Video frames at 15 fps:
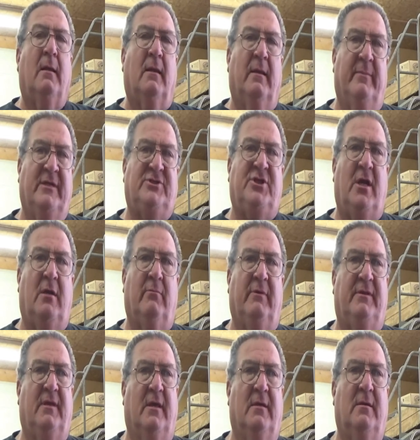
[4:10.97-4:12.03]
Let me share
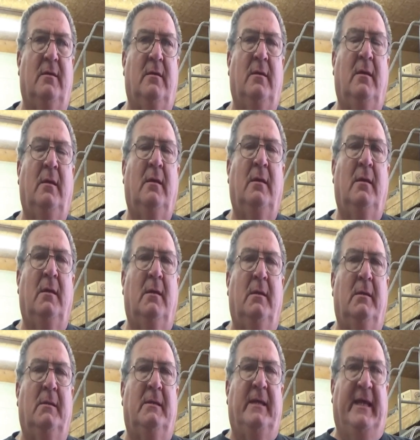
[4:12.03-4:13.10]
with you.
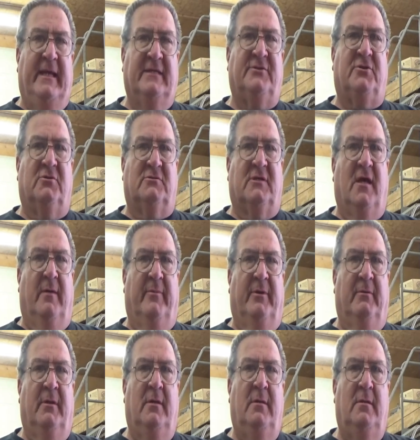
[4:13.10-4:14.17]
Easter's
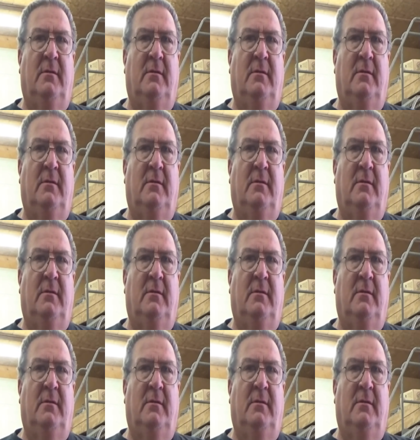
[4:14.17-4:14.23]
coming.